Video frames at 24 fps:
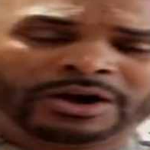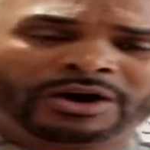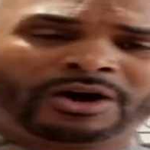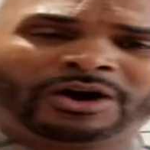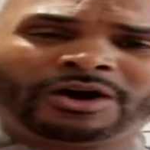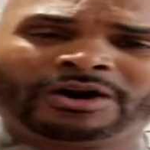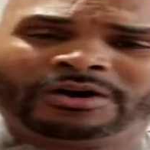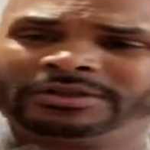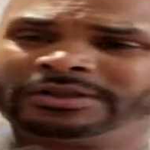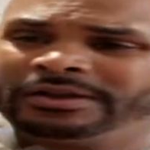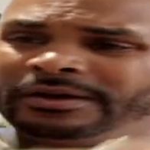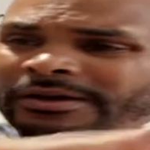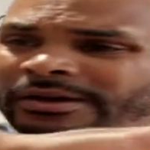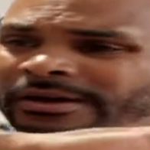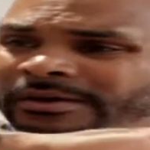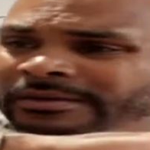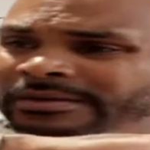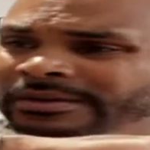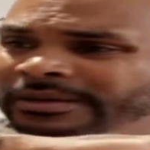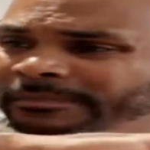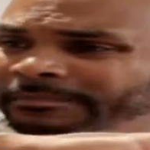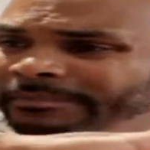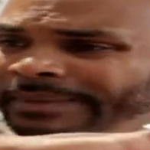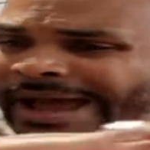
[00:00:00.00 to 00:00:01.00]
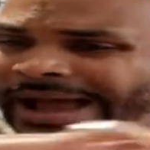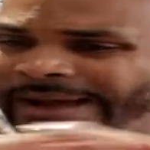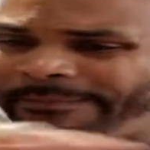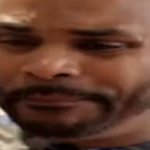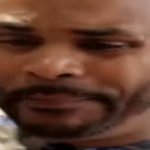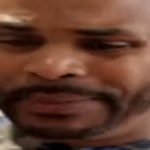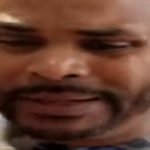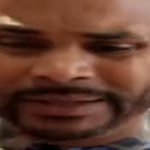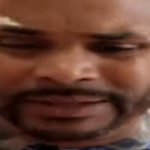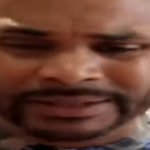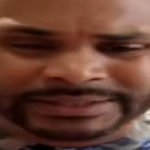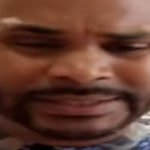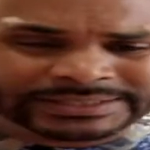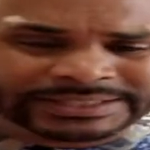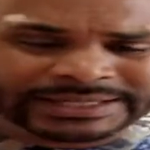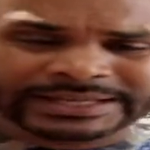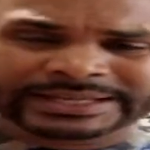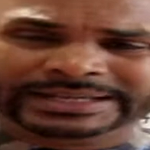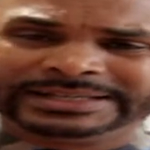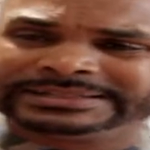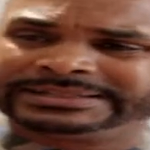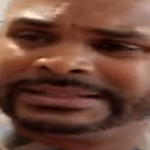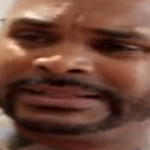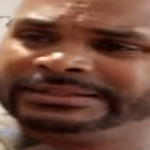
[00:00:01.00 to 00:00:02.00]
all the back
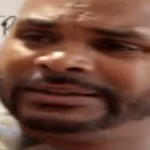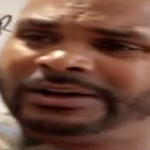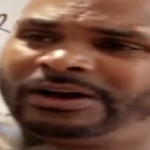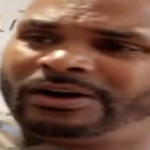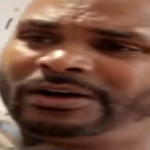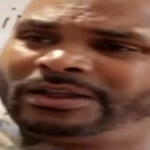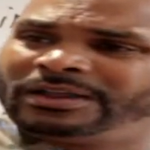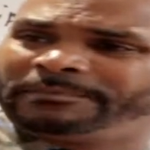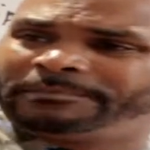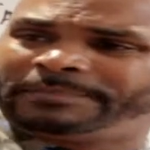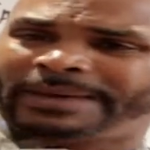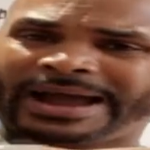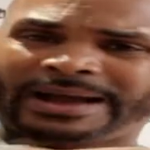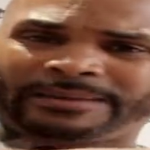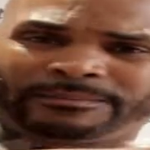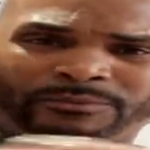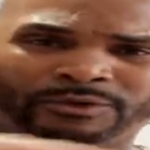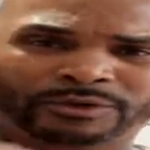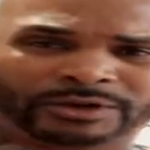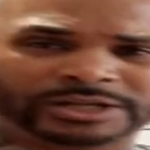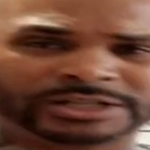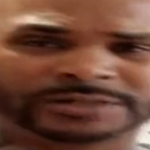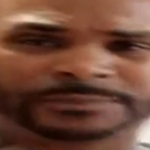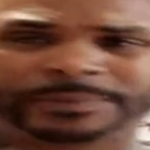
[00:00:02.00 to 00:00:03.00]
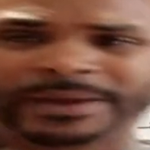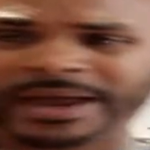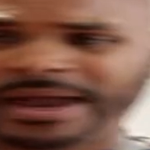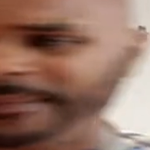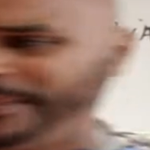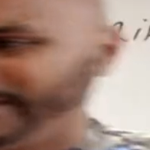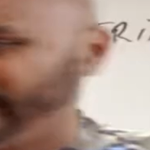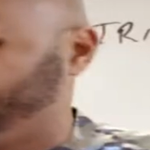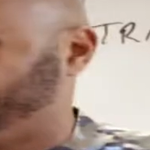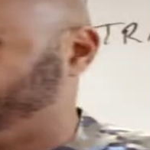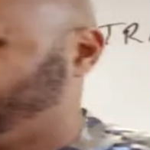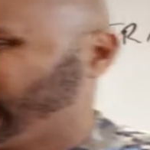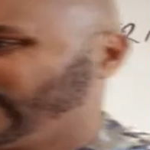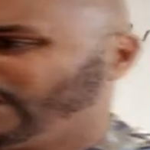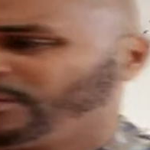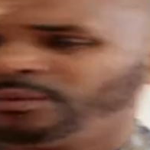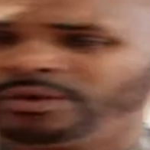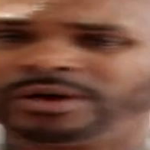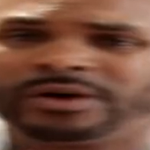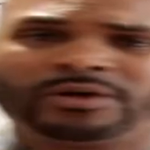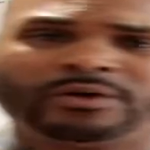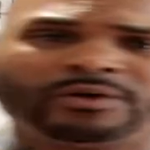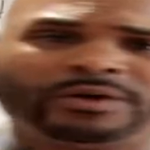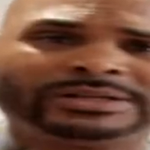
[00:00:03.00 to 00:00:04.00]
penalties and all the back mortgage payments.
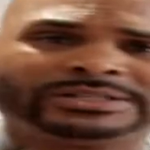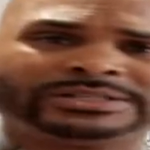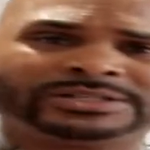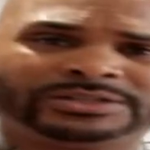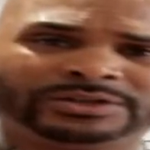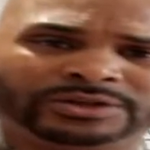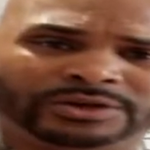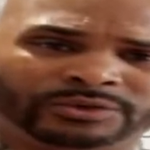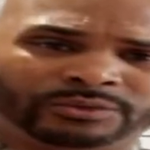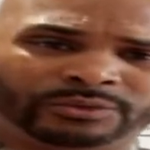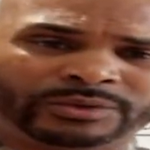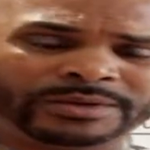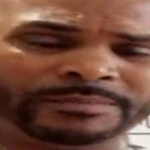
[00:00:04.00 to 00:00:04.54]
We're going to